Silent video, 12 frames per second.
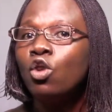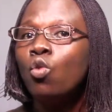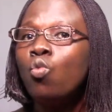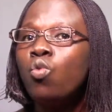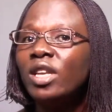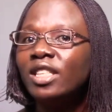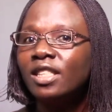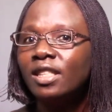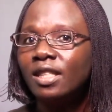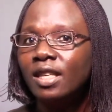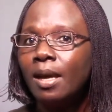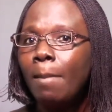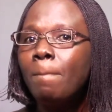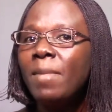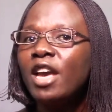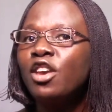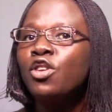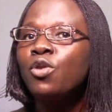which
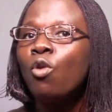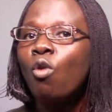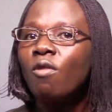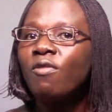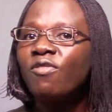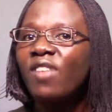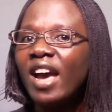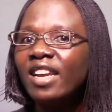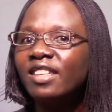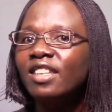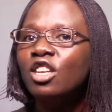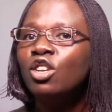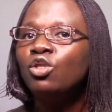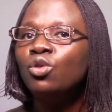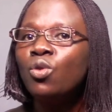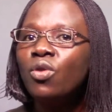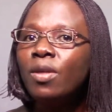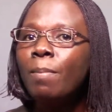make you confined
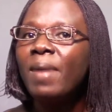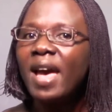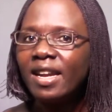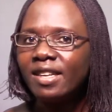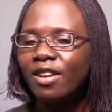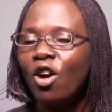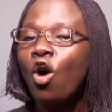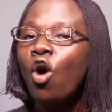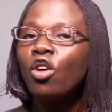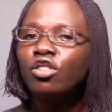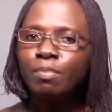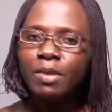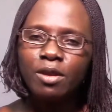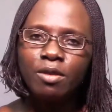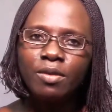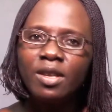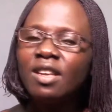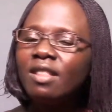to the bed or
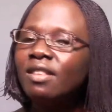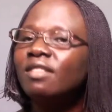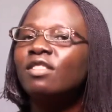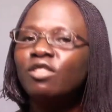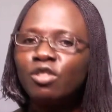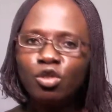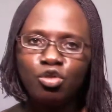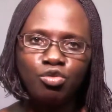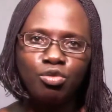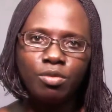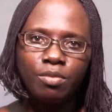hospital. This is not true.